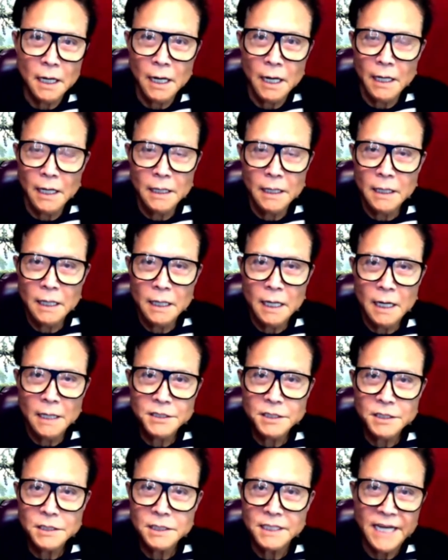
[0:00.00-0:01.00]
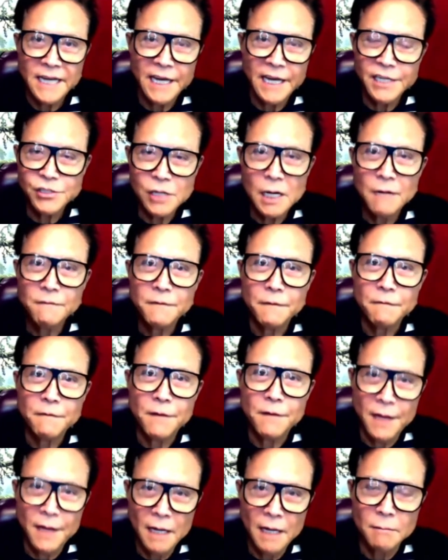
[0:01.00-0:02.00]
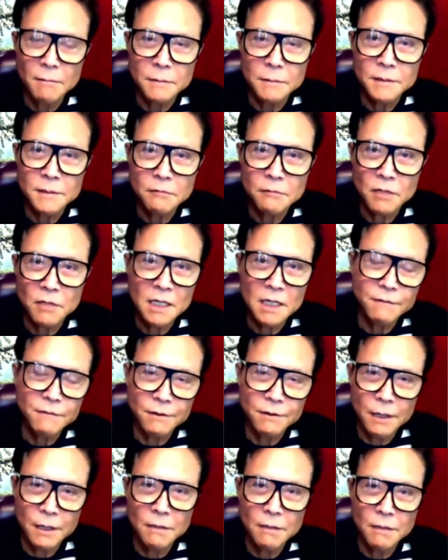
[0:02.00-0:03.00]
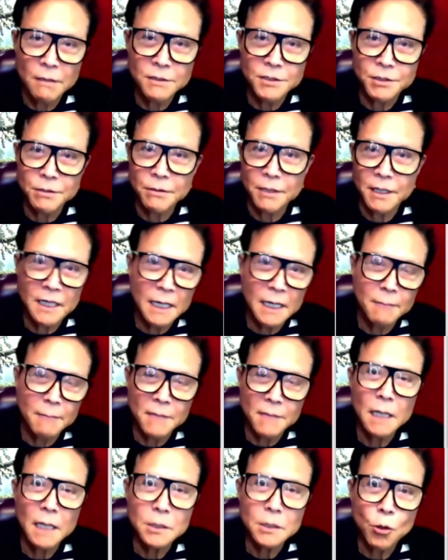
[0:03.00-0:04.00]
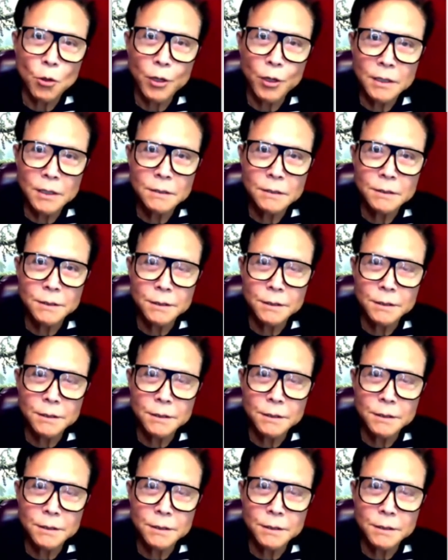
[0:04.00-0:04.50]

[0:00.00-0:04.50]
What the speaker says: And I just gauge off of them. Whatever they're doing, I'm not going to